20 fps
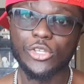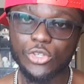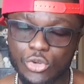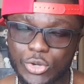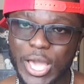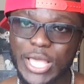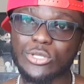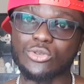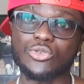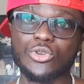
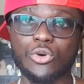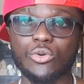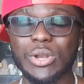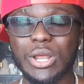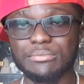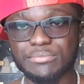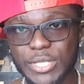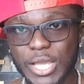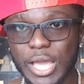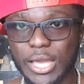you guys will know what
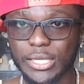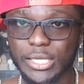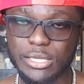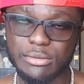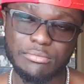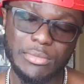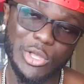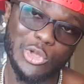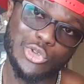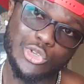i'm
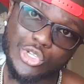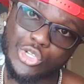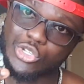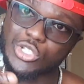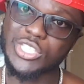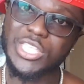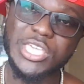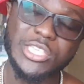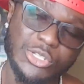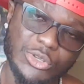talking about so
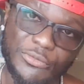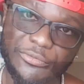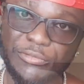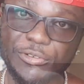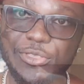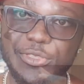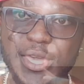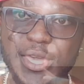stay tuned for